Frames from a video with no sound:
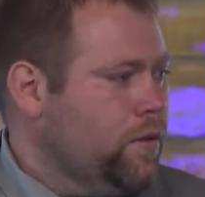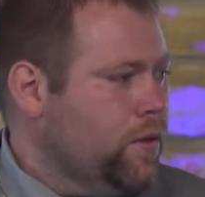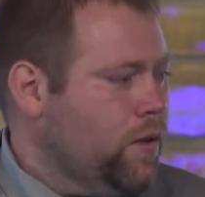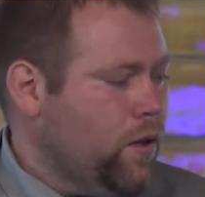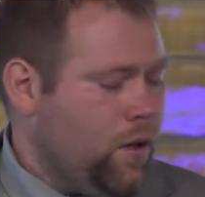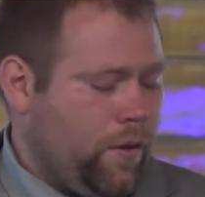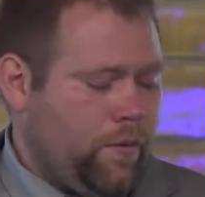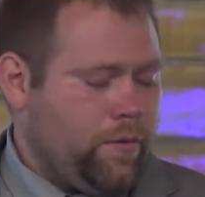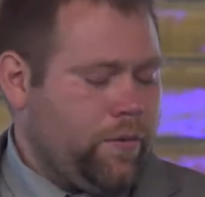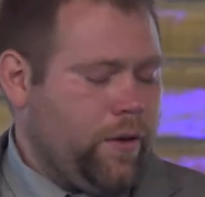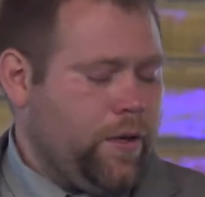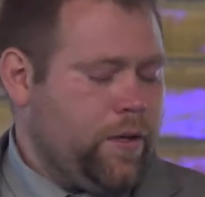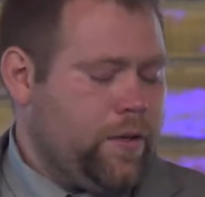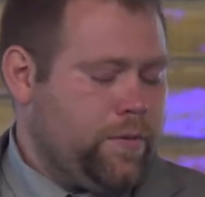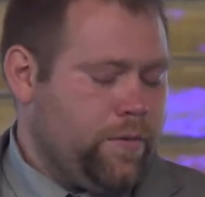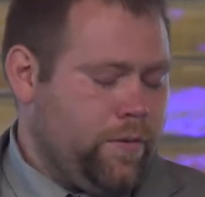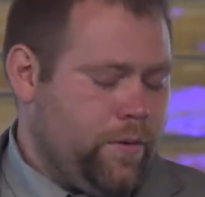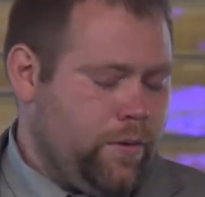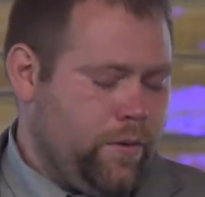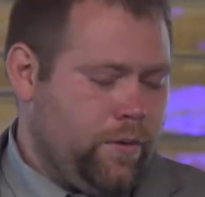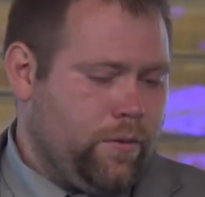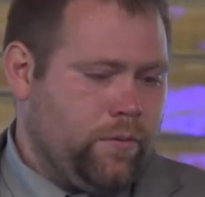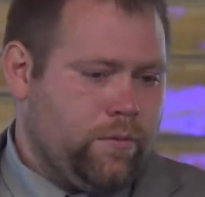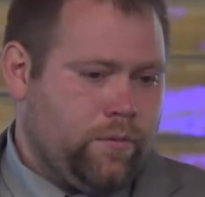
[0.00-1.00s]
Or fresh
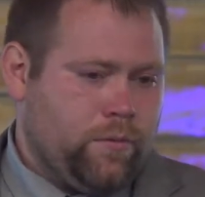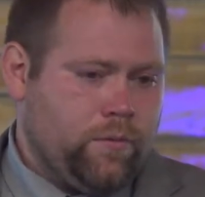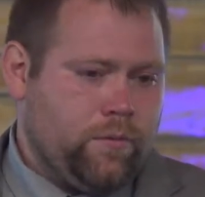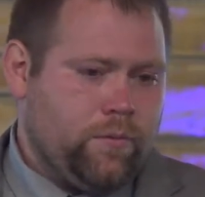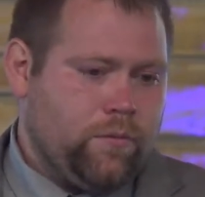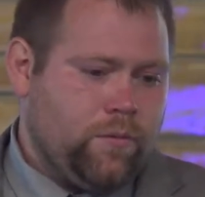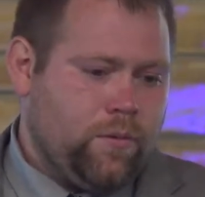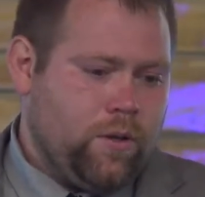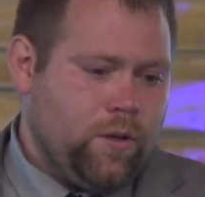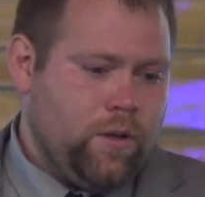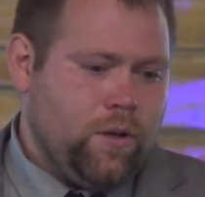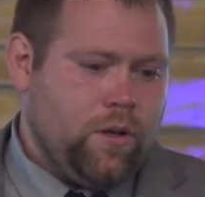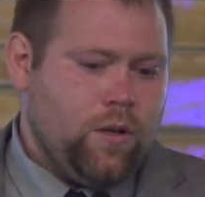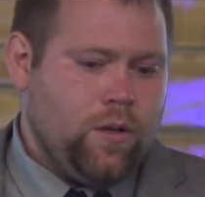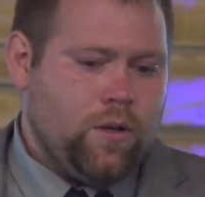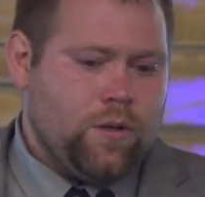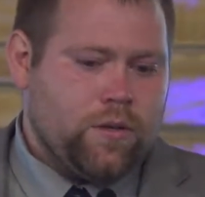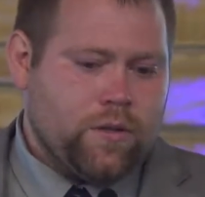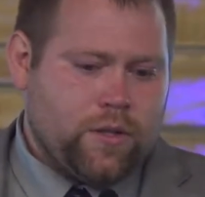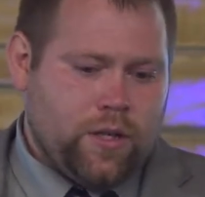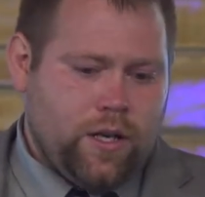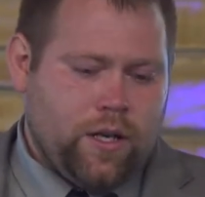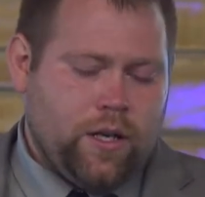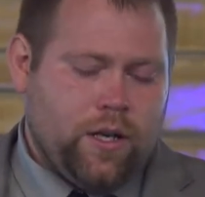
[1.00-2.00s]
for
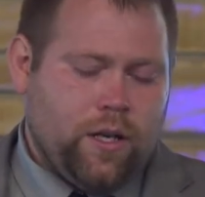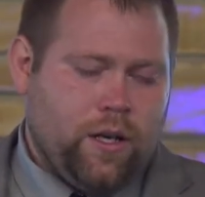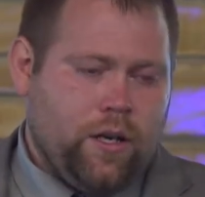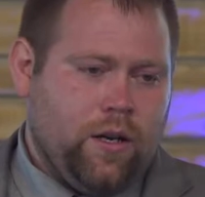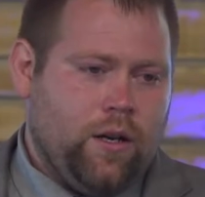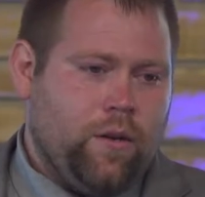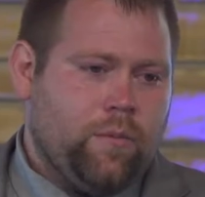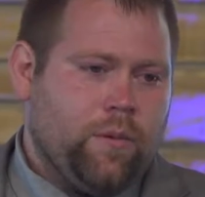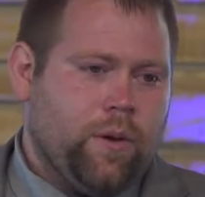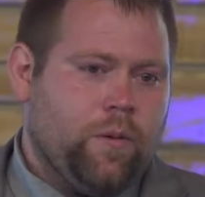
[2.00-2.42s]
setting up.